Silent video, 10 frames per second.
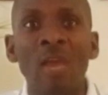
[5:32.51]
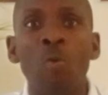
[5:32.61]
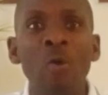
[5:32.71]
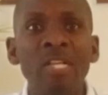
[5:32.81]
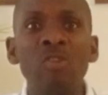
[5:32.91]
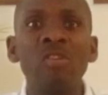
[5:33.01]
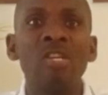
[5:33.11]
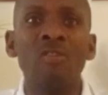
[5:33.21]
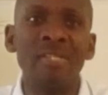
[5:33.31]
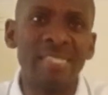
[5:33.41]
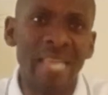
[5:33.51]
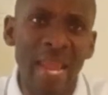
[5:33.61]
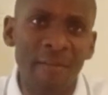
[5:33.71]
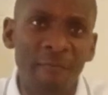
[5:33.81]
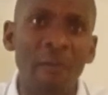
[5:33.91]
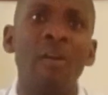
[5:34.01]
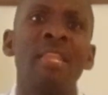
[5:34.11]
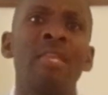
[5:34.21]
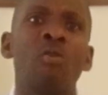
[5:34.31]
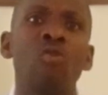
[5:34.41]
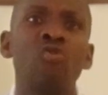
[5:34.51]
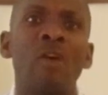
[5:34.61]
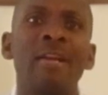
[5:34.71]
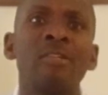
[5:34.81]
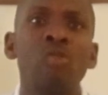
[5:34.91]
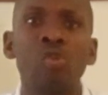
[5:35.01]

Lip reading: which you did not sign for in the contract,